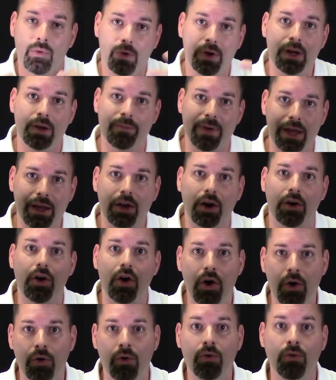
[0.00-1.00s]
we're going to make
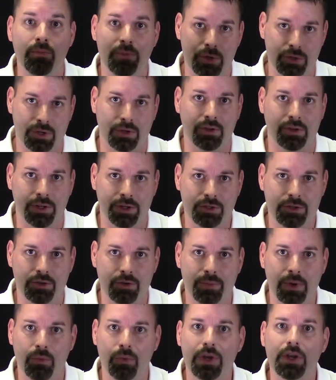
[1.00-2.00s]
our own musical
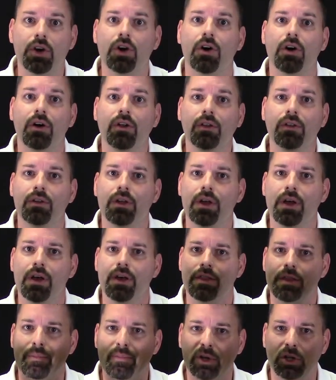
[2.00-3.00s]
instrument we call
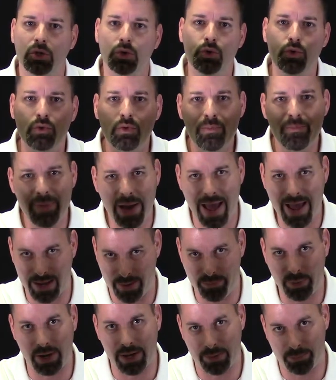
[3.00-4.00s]
the balloon
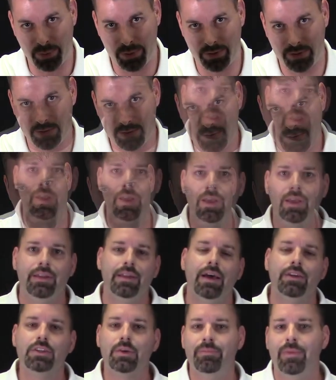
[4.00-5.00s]
bagpipe.
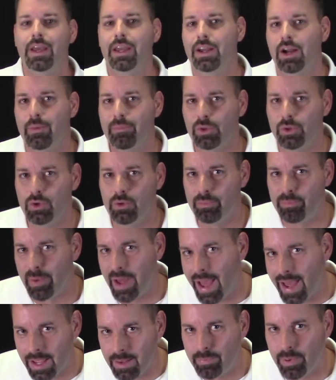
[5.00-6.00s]
Now to make our balloon
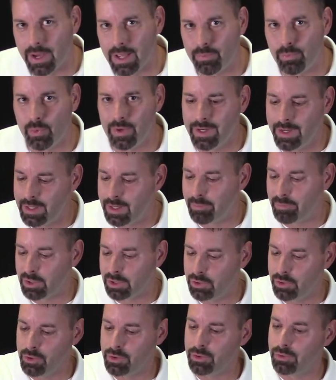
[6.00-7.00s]
bagpipe, we need a
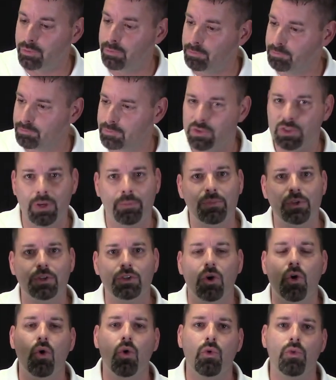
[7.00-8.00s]
balloon,
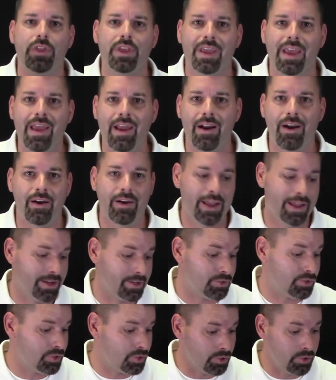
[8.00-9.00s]
something to hold the air, and
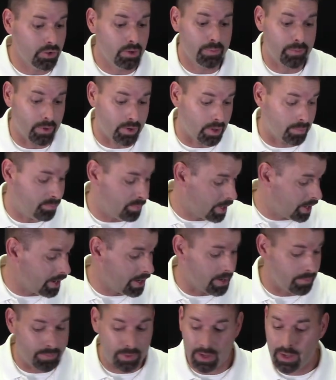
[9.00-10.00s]
a tube or a
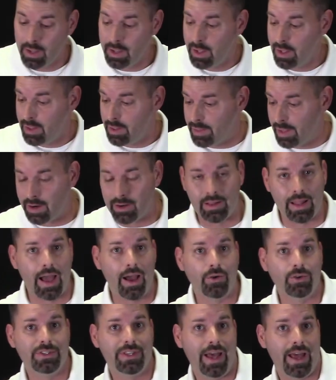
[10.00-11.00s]
pipe that
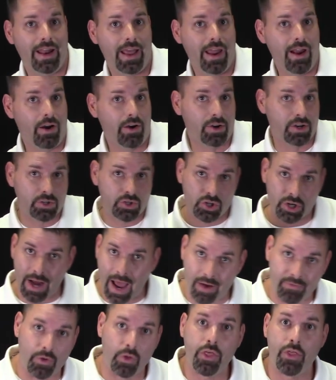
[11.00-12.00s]
allows that air to
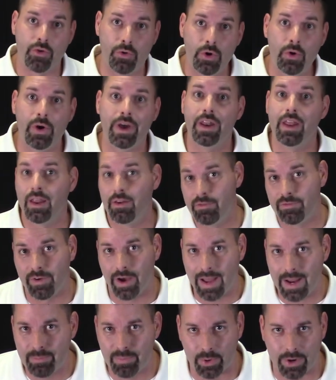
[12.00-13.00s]
travel through it and
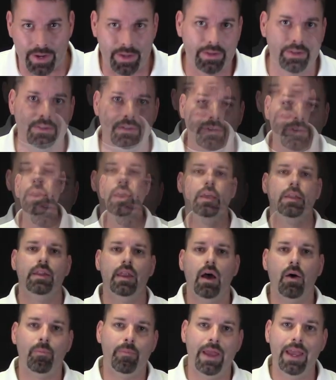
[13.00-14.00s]
vibrate.
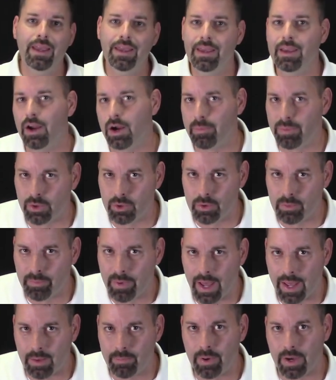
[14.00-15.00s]
Now making our balloon
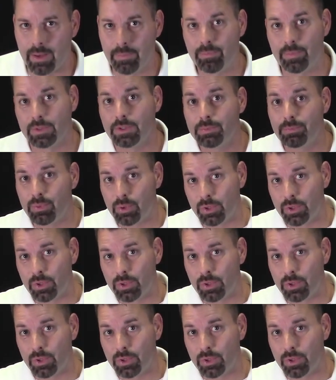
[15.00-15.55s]
bagpipe is